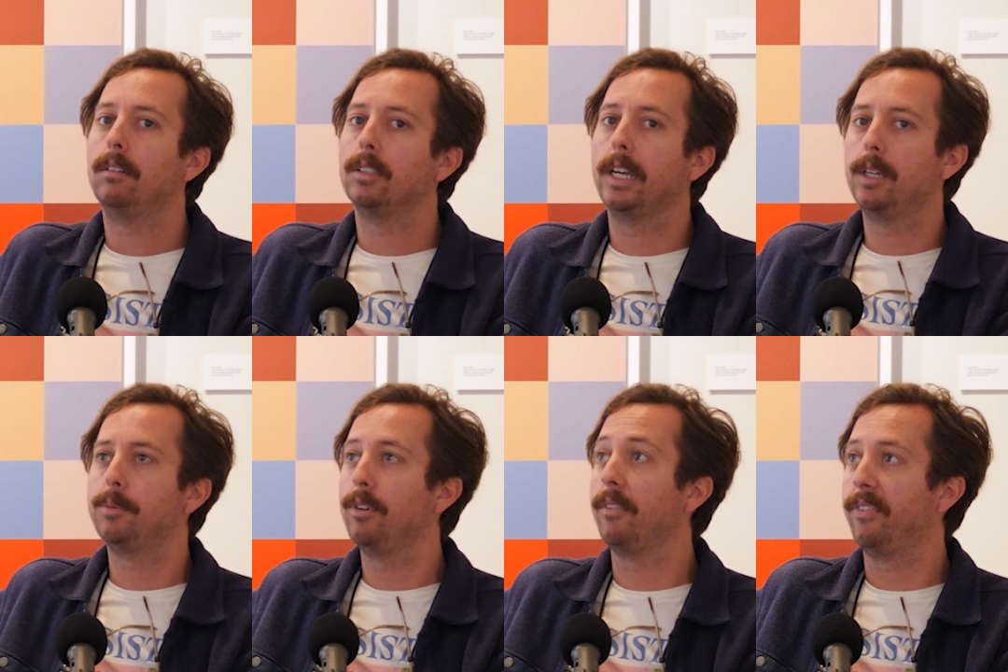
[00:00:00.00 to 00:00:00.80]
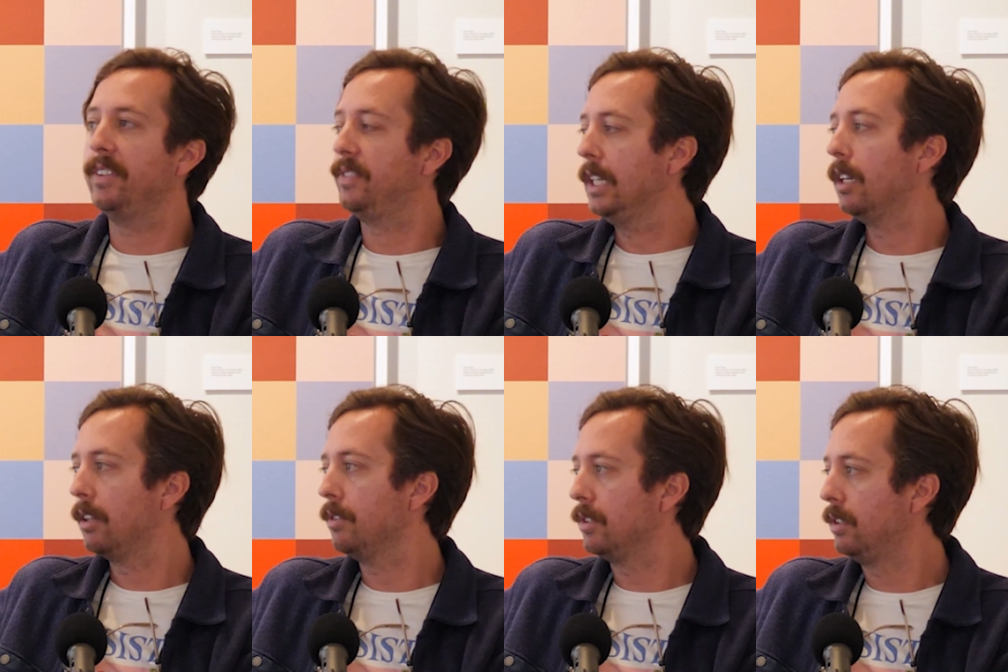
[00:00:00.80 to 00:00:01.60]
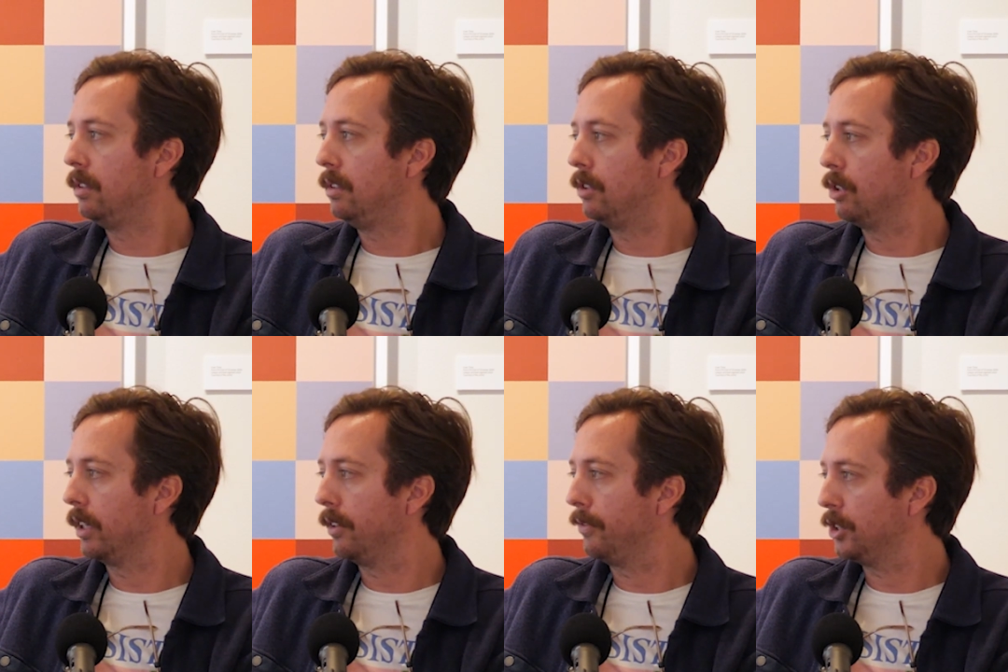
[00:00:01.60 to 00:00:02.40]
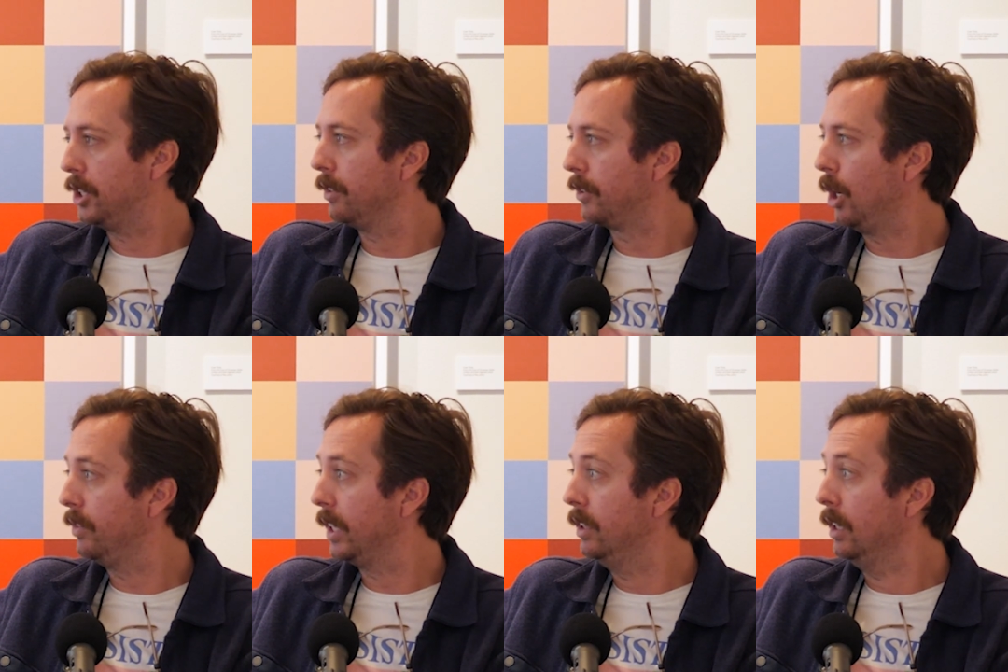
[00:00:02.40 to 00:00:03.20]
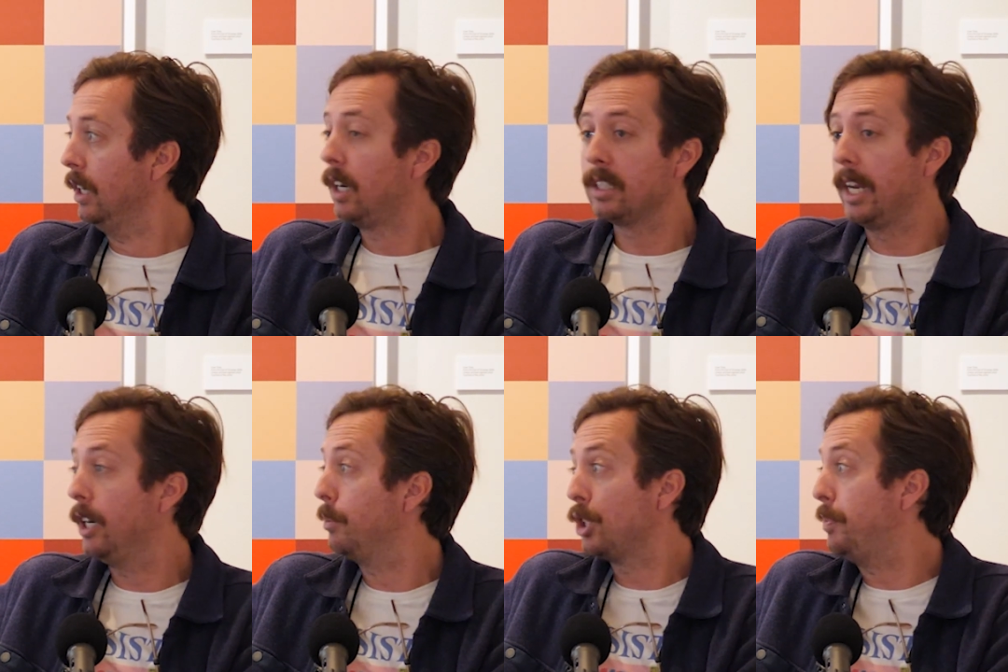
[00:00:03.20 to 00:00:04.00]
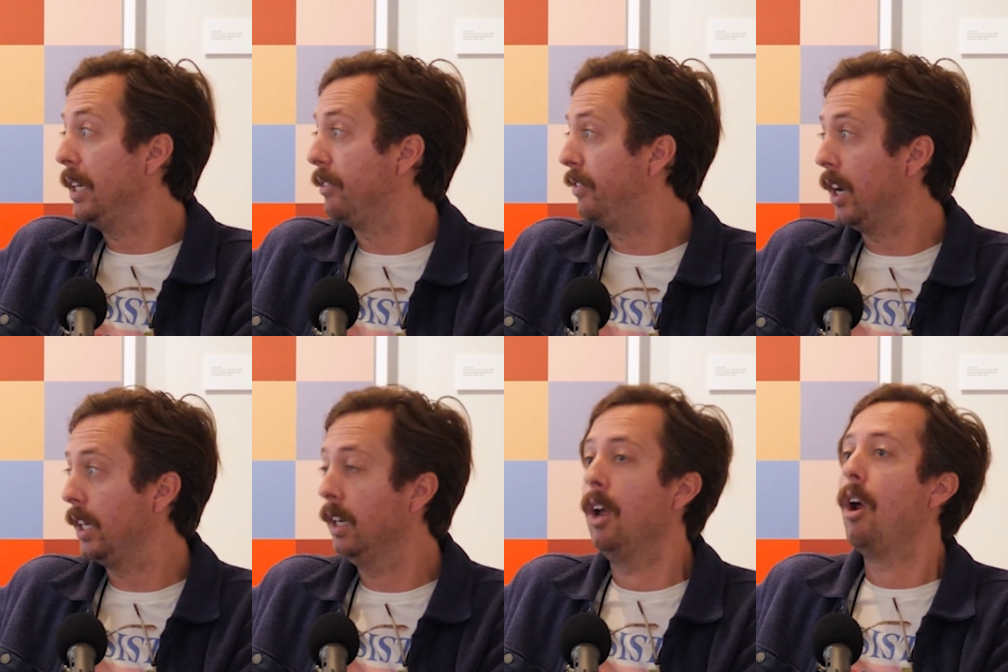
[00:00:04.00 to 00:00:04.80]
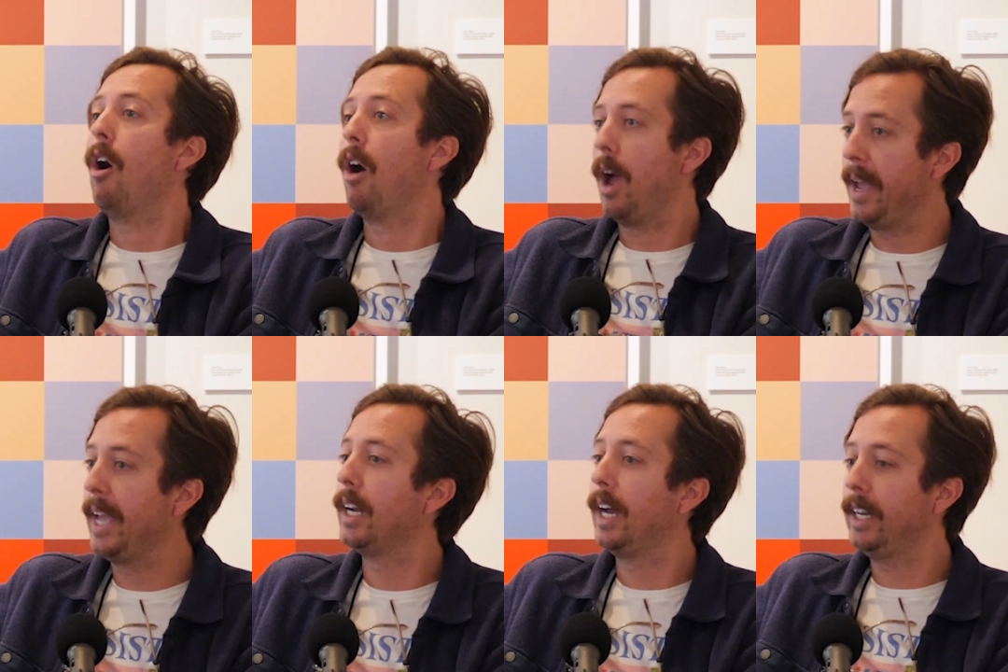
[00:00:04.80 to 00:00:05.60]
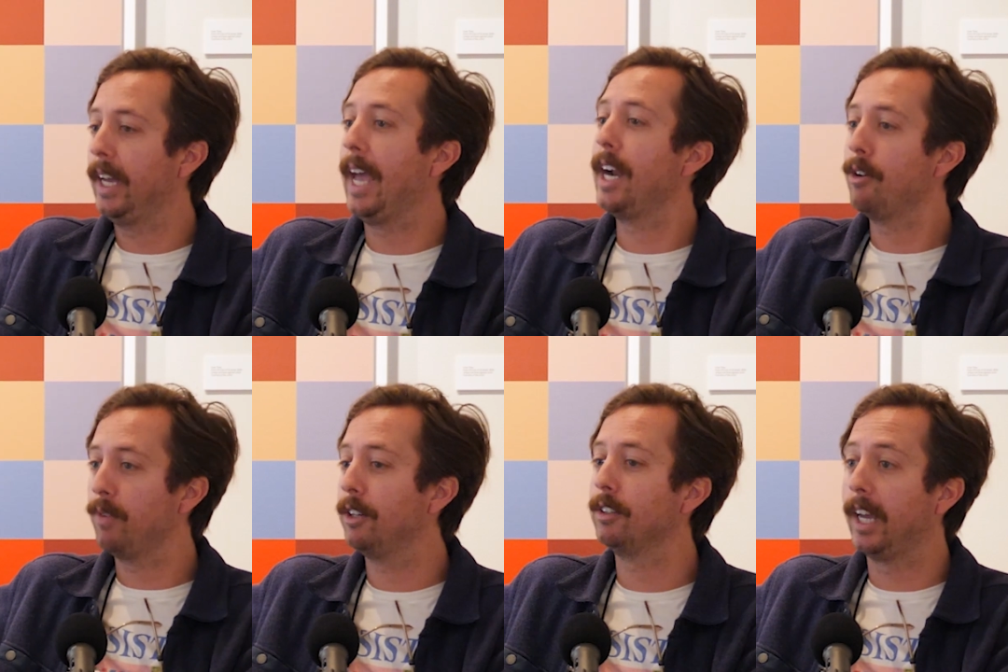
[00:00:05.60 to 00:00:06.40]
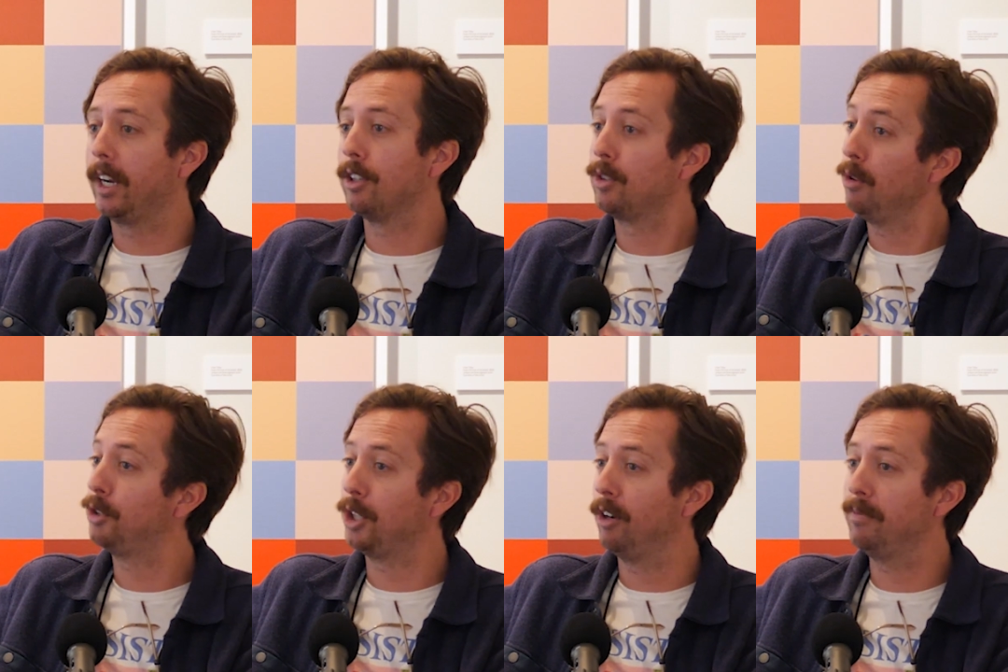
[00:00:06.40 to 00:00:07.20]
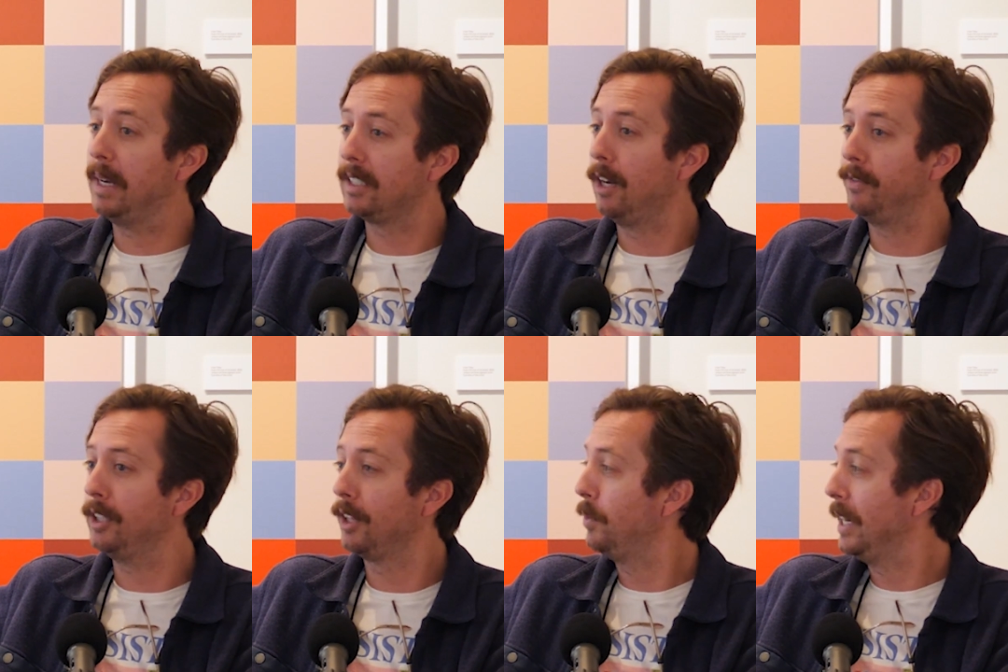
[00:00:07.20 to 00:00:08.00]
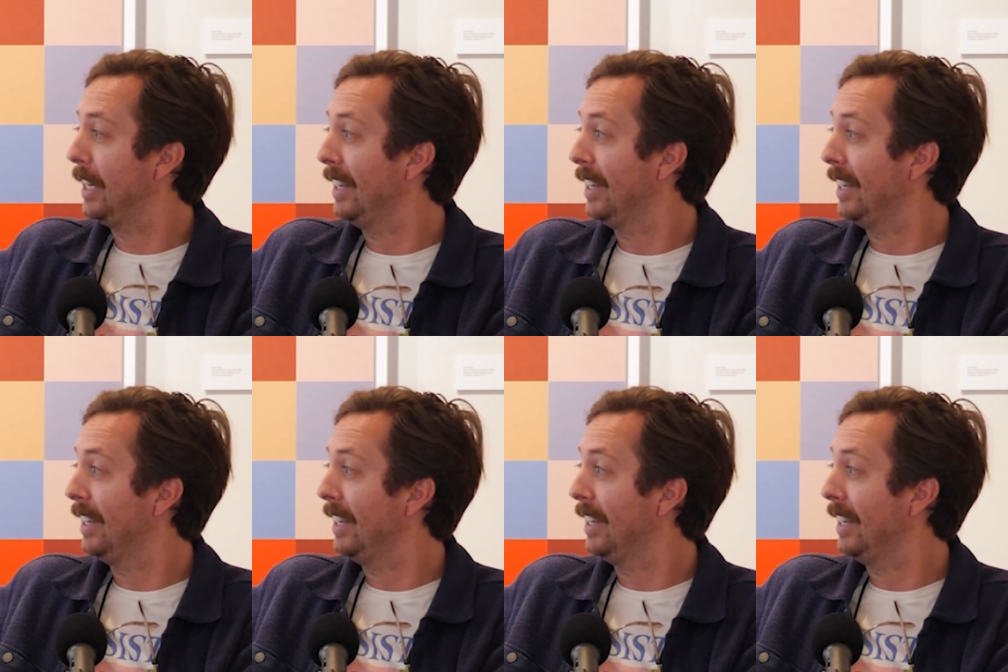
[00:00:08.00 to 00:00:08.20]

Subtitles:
I ended up doing 15 of those during the first year of COVID because it ended up just being fun. Yeah. And I rendered like a solo show of myself into the Whitney.